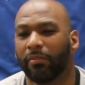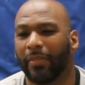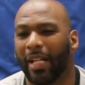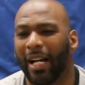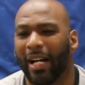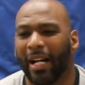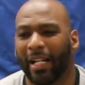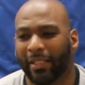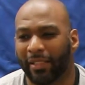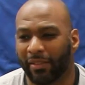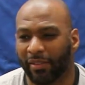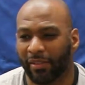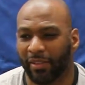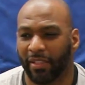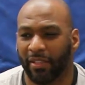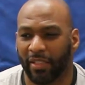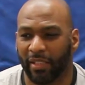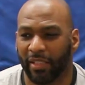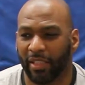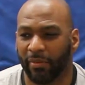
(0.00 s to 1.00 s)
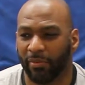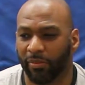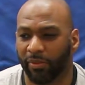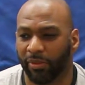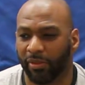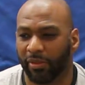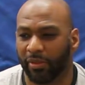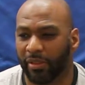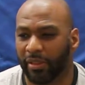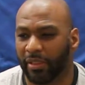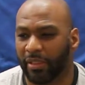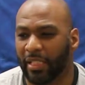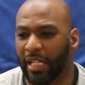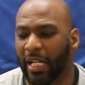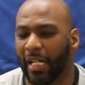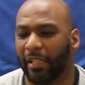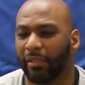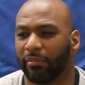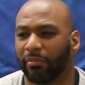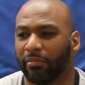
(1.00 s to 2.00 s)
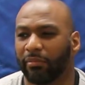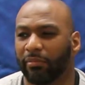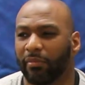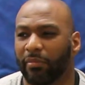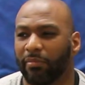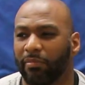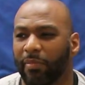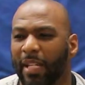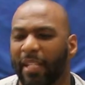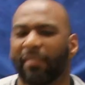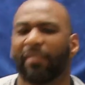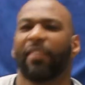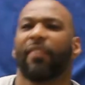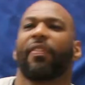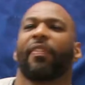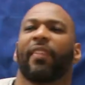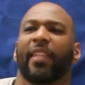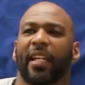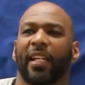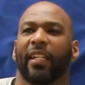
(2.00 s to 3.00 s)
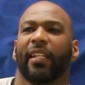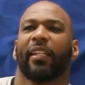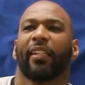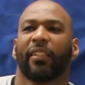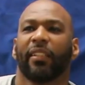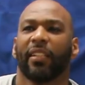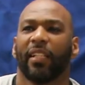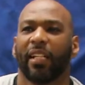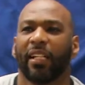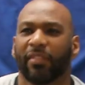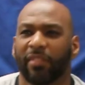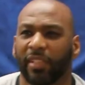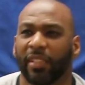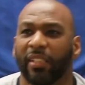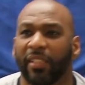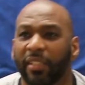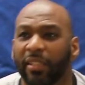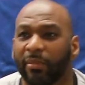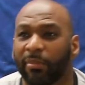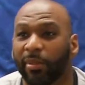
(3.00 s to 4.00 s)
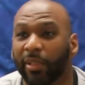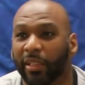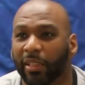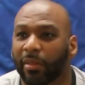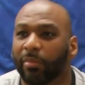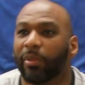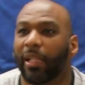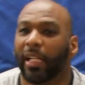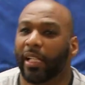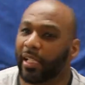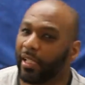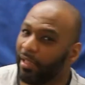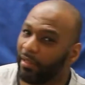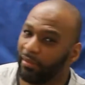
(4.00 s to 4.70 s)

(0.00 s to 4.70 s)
I could see that he was not as athletic as he could be. And I'm like,